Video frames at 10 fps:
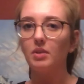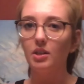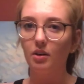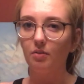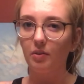
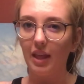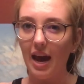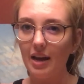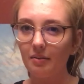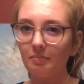material for
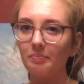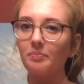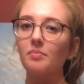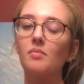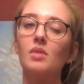that.
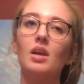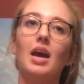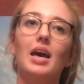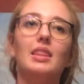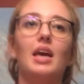
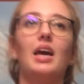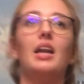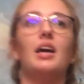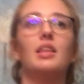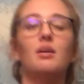And then
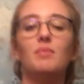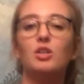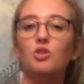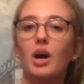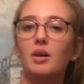I think I'm going
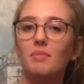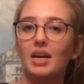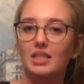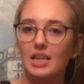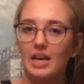to try and make
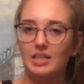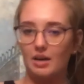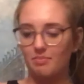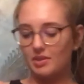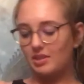a tank
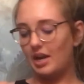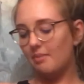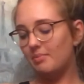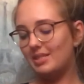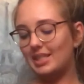top
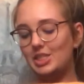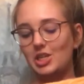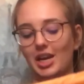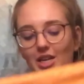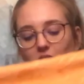type
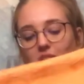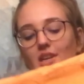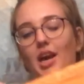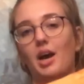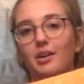
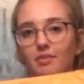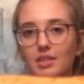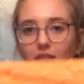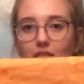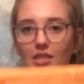situation out of the
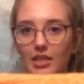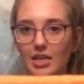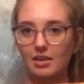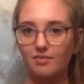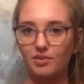
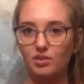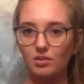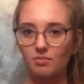sleeves.